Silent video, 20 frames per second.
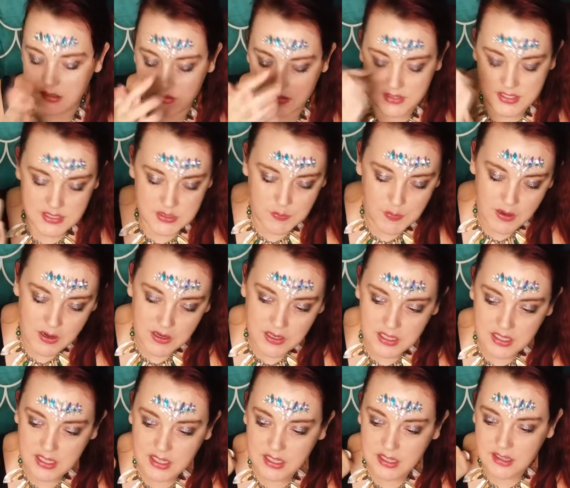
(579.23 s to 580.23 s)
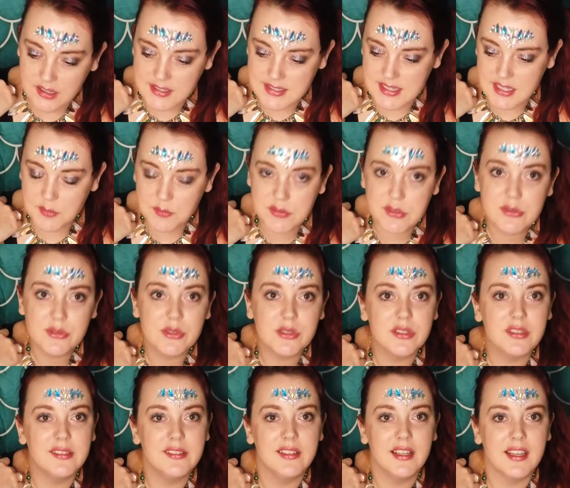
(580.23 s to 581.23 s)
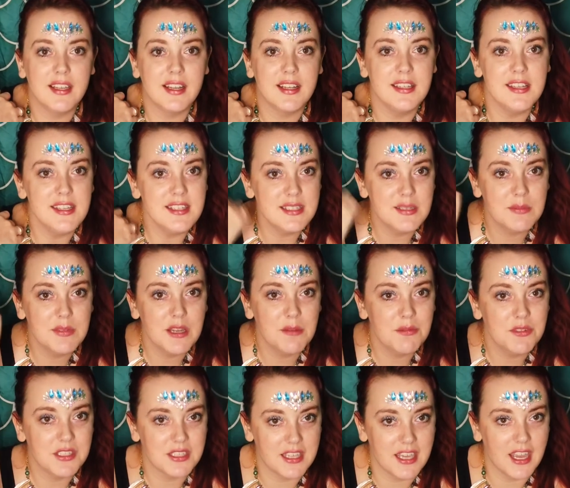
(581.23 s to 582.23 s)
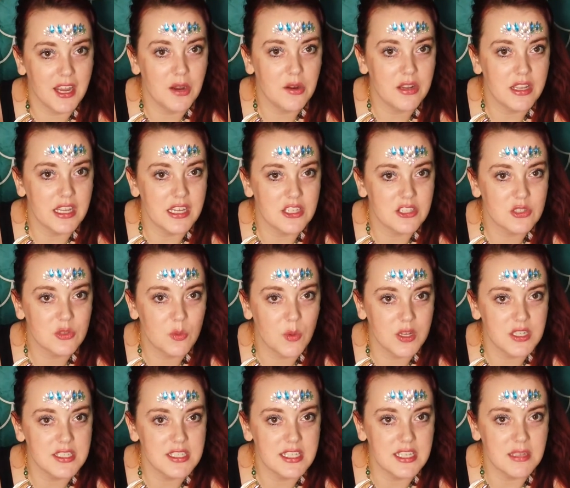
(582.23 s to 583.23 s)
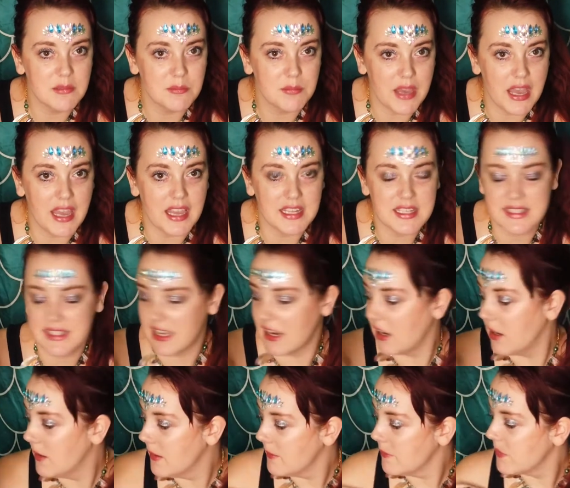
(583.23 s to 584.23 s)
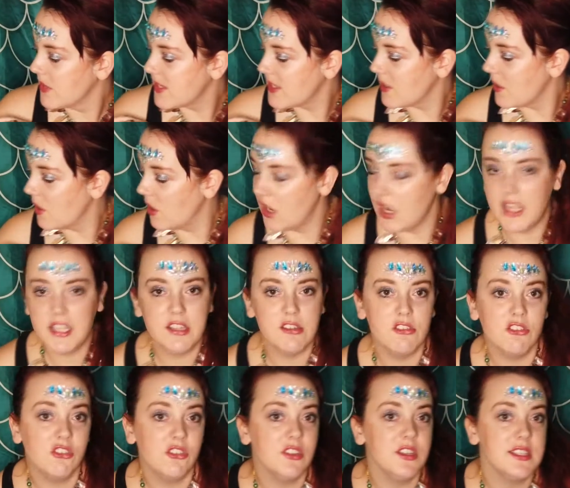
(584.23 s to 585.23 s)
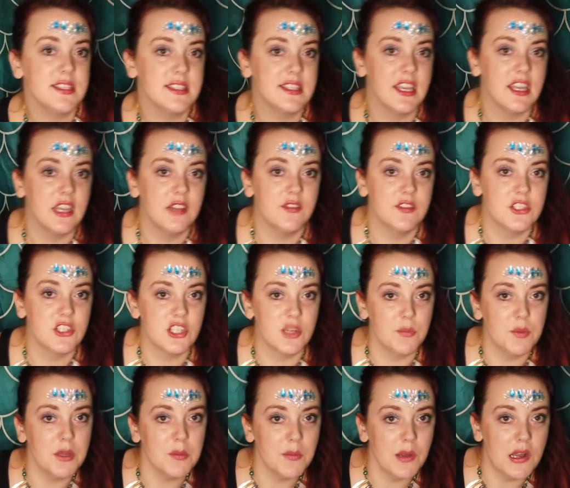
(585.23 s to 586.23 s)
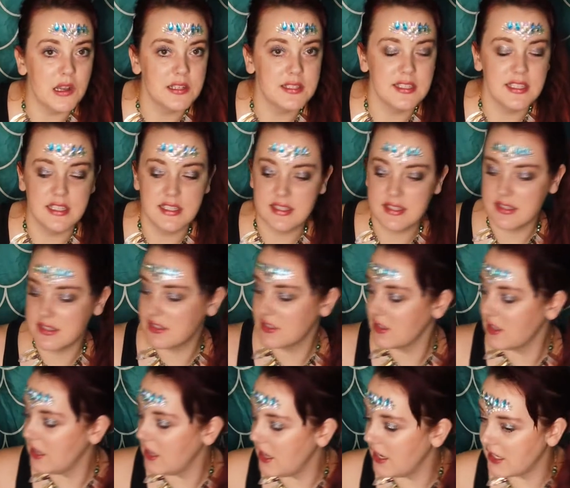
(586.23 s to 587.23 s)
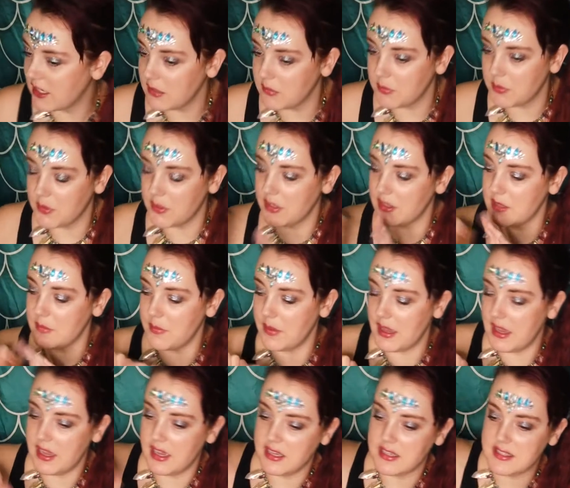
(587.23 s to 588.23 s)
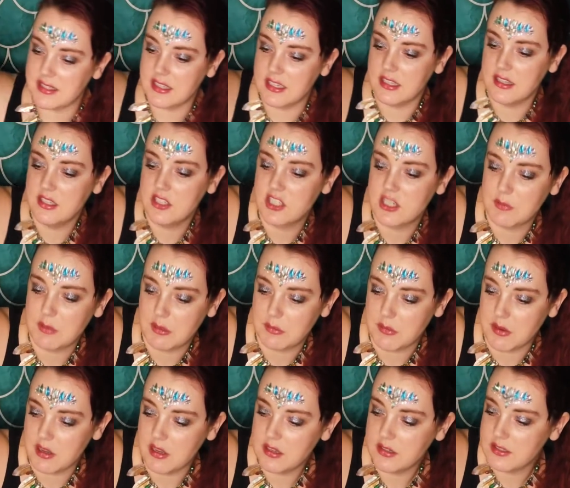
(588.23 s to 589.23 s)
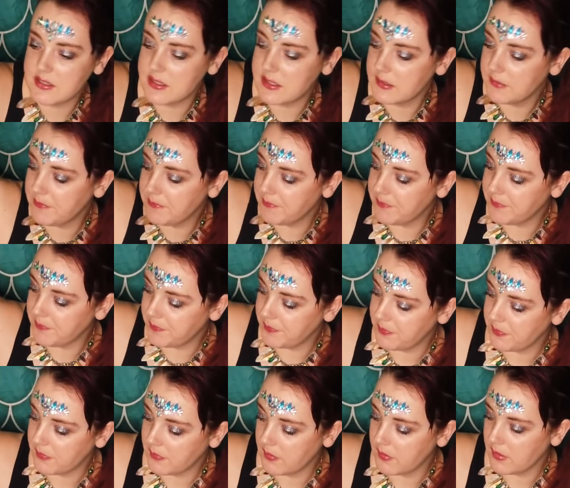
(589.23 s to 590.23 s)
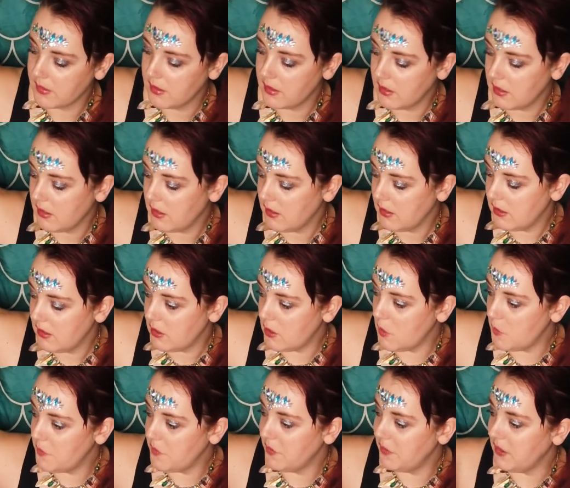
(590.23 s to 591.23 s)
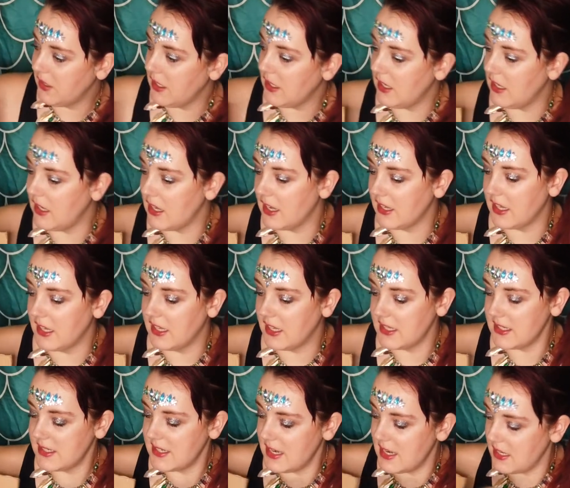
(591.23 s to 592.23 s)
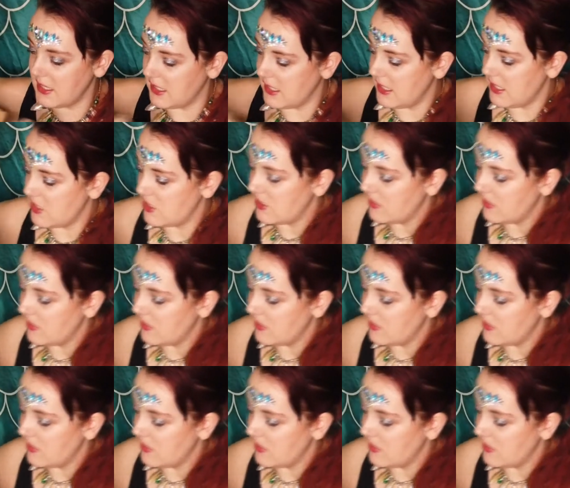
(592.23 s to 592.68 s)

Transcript: This party, it's at a pool and I need to be able to carry 20 bags there. So I usually save shipping boxes so that I can put the bags in the shipping box. Hopefully I can get 10 in each